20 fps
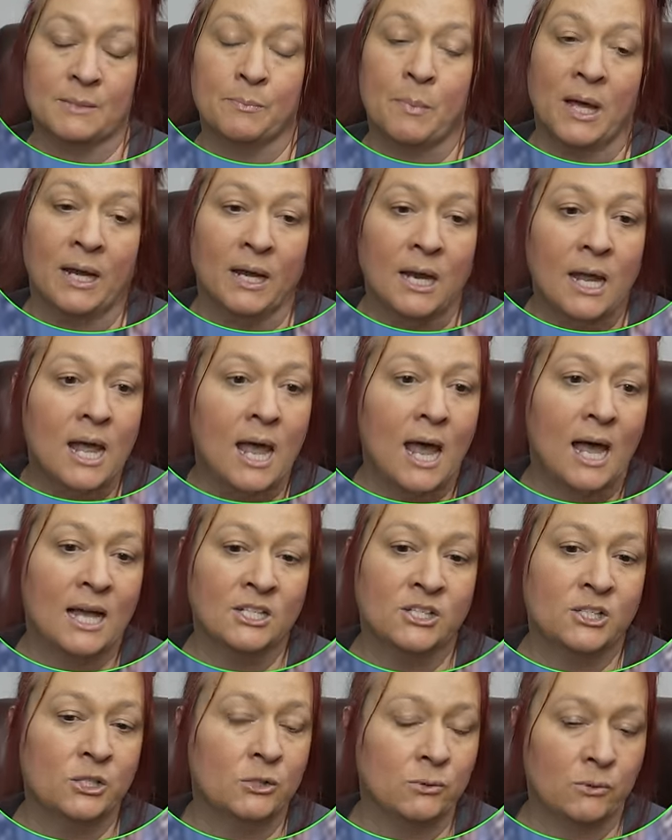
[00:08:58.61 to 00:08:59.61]
But
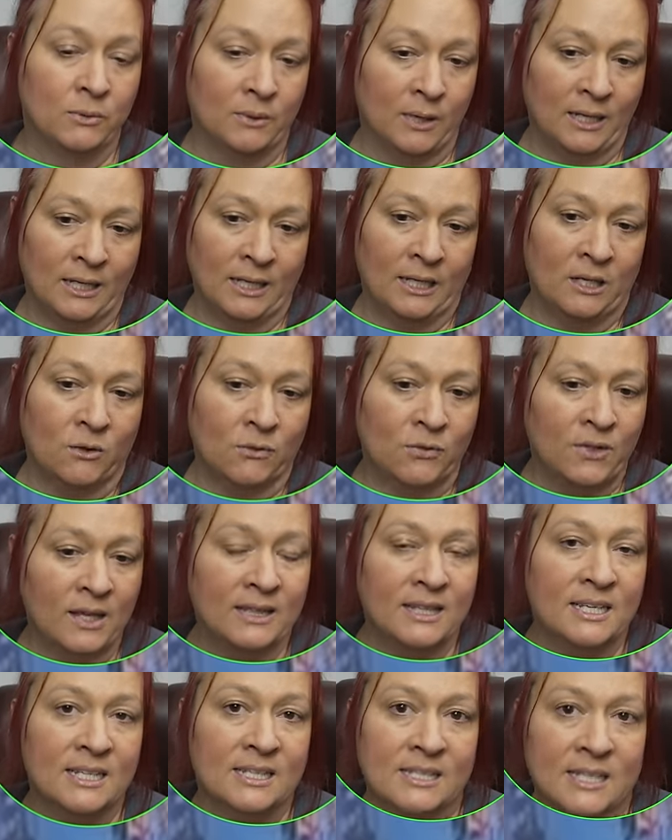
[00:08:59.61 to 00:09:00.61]
as you know, think
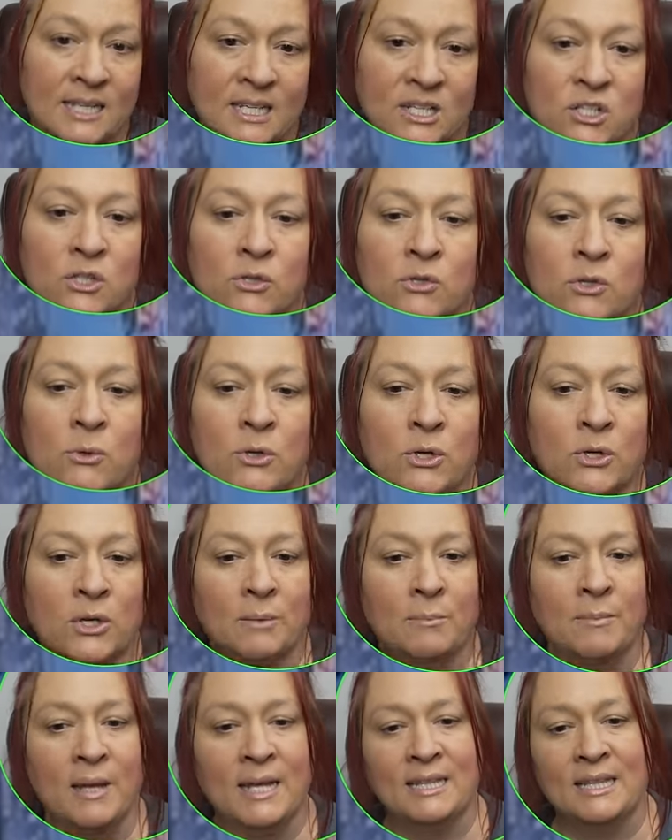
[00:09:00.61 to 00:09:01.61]
these things through, you
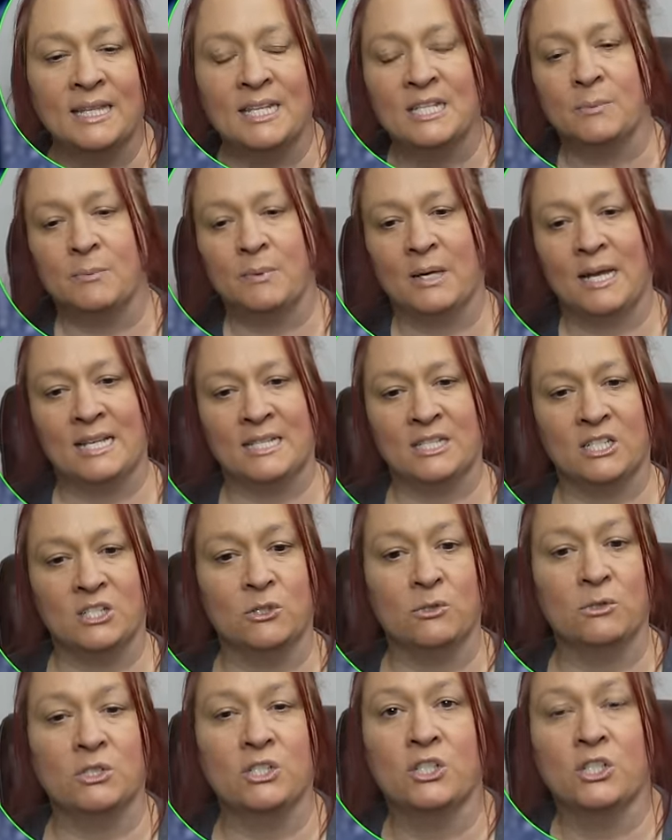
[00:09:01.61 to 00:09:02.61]
can make these plans and
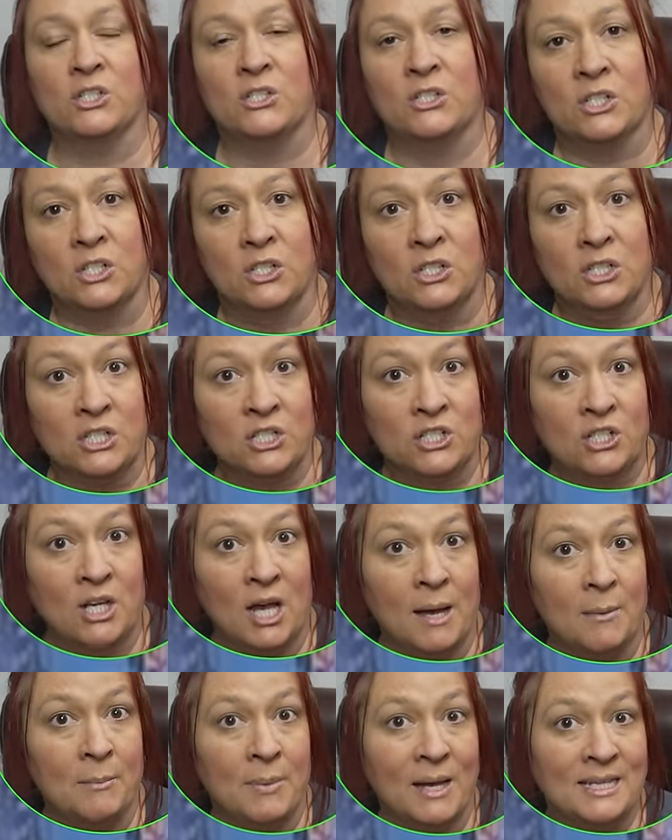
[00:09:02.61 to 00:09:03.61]
do just as good a
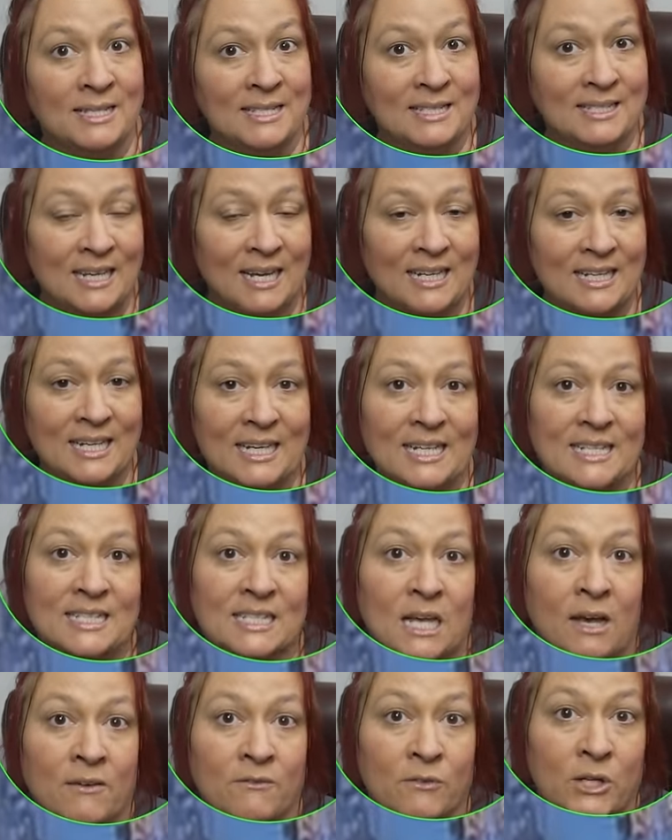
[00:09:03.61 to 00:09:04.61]
job as this guy did as
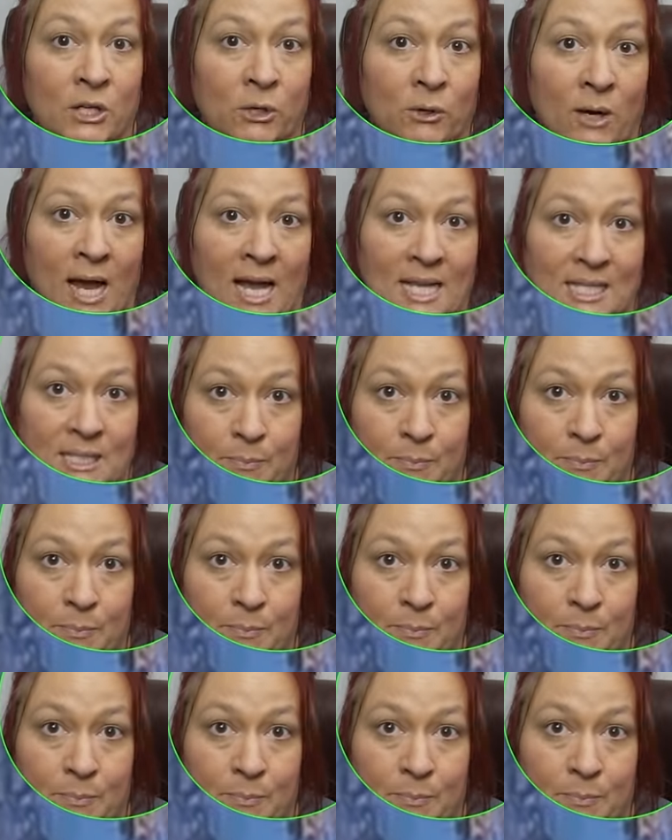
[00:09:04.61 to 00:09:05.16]
covering your ass.